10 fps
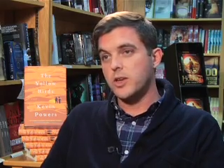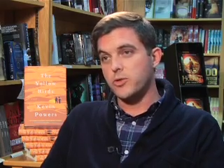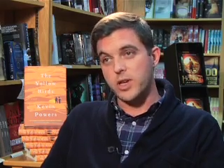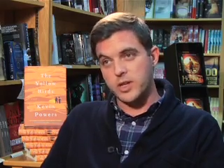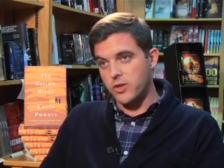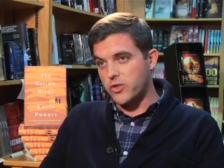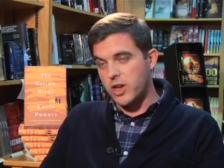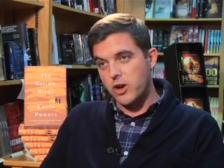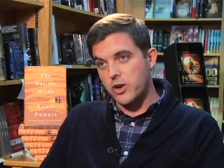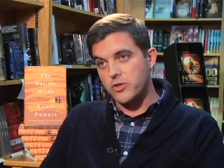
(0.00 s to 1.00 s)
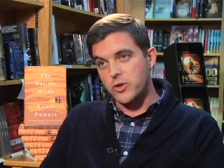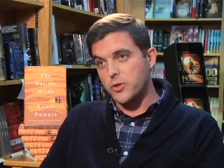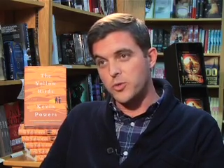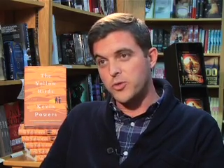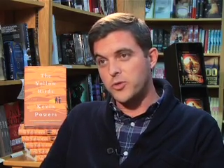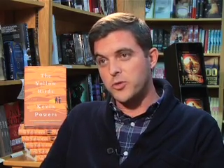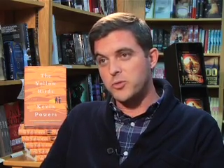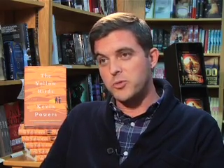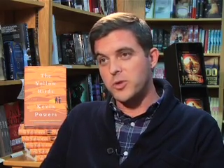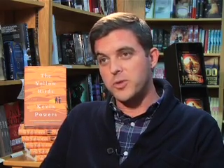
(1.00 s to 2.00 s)
creating this character whose
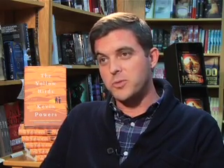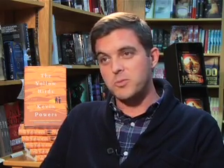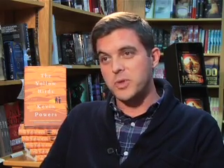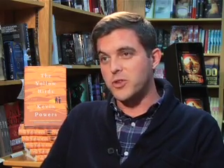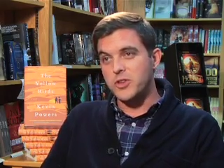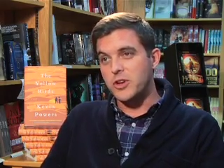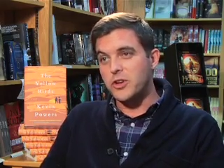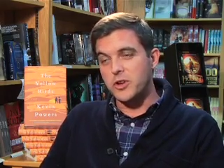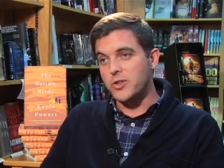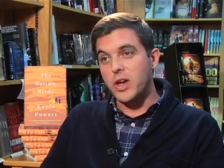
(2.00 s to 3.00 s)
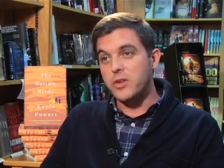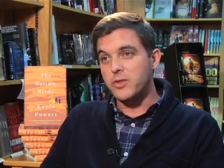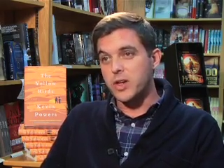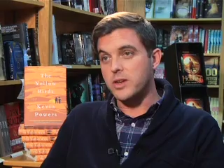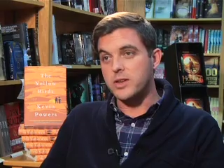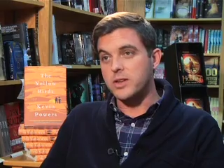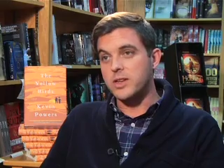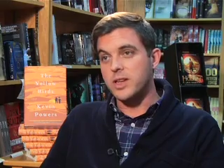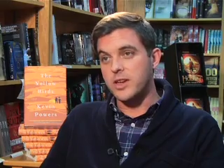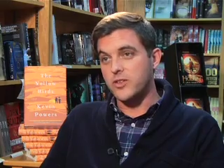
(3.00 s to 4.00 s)
interior life I could
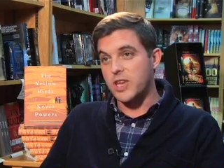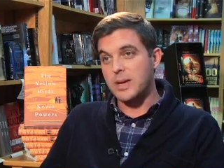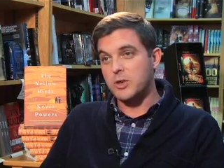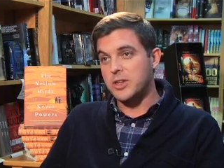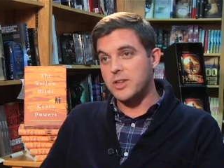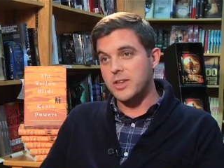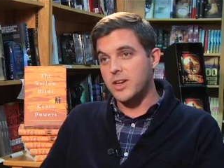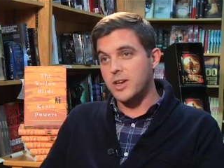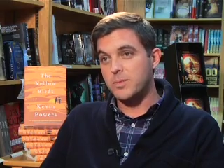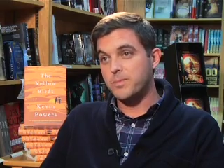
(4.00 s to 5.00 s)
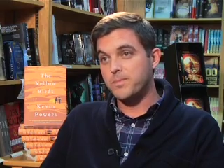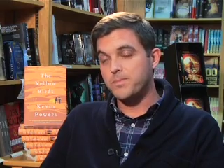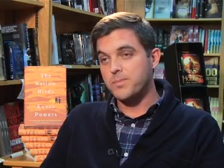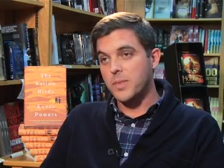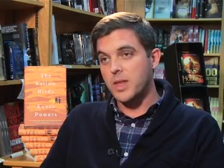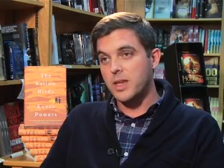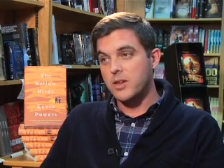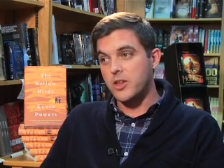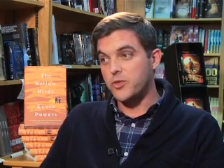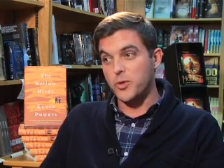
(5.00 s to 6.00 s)
examine
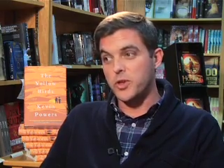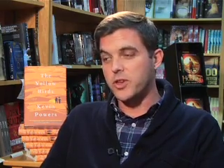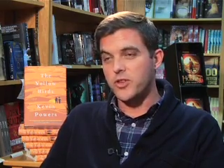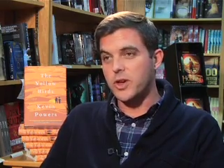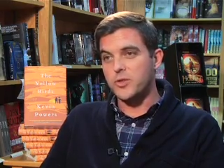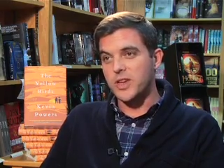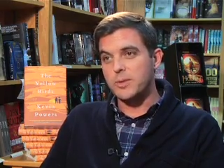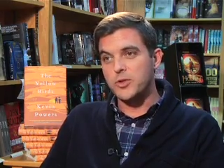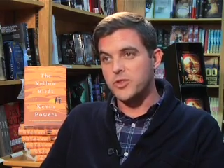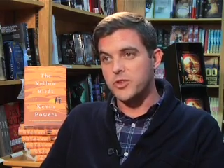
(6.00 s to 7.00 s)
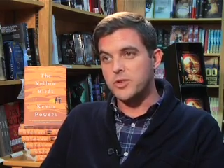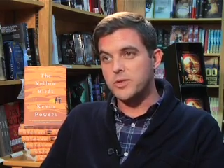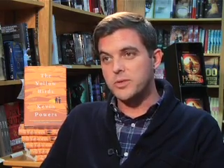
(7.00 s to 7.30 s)
as fully as I was able to.